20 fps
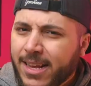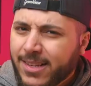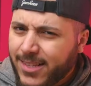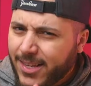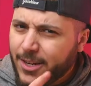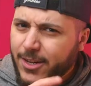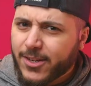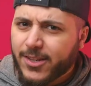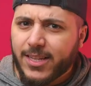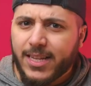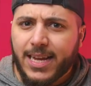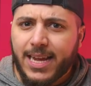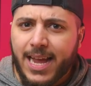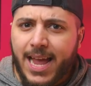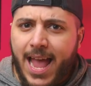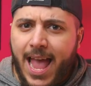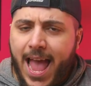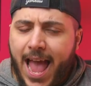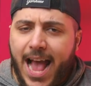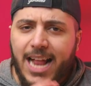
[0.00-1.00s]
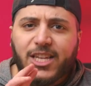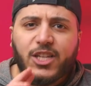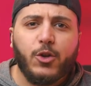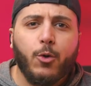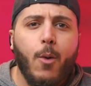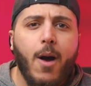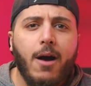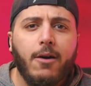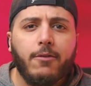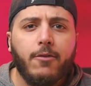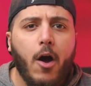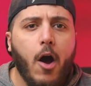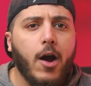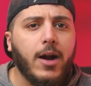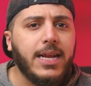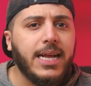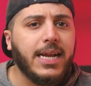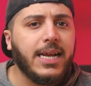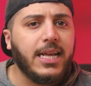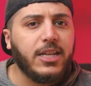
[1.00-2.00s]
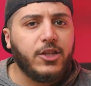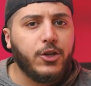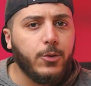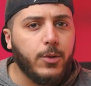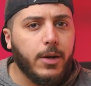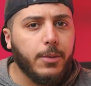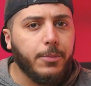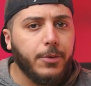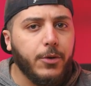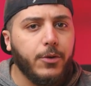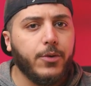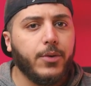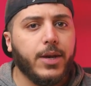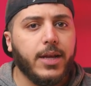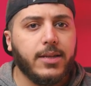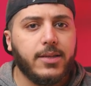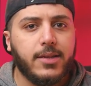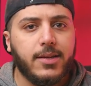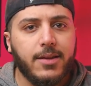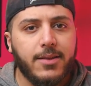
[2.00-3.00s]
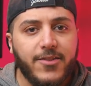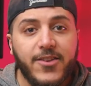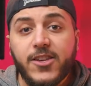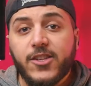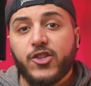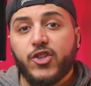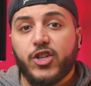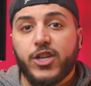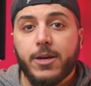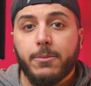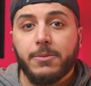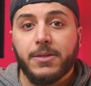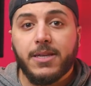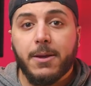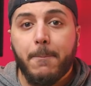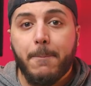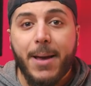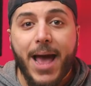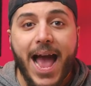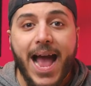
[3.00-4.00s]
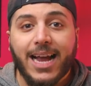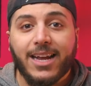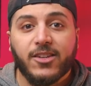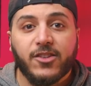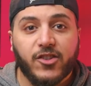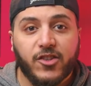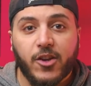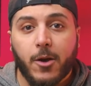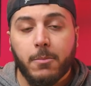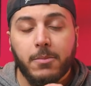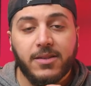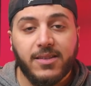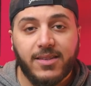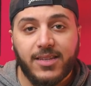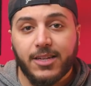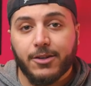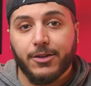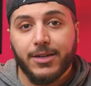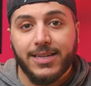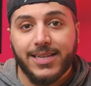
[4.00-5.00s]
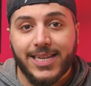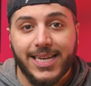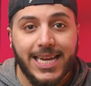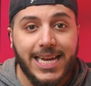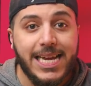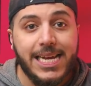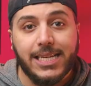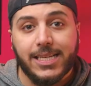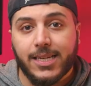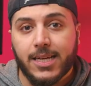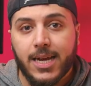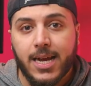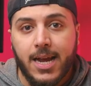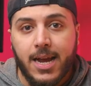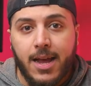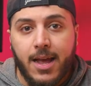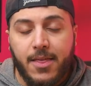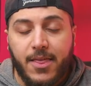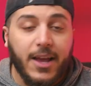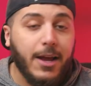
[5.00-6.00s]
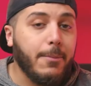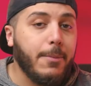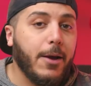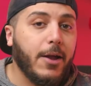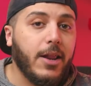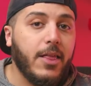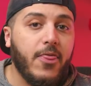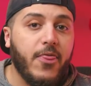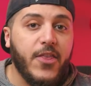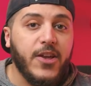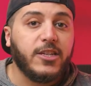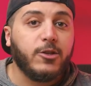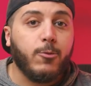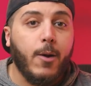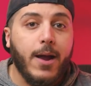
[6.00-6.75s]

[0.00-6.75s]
Seriously, at 12 RDNA 2 compute units, these chips pack some serious heat. Think about it this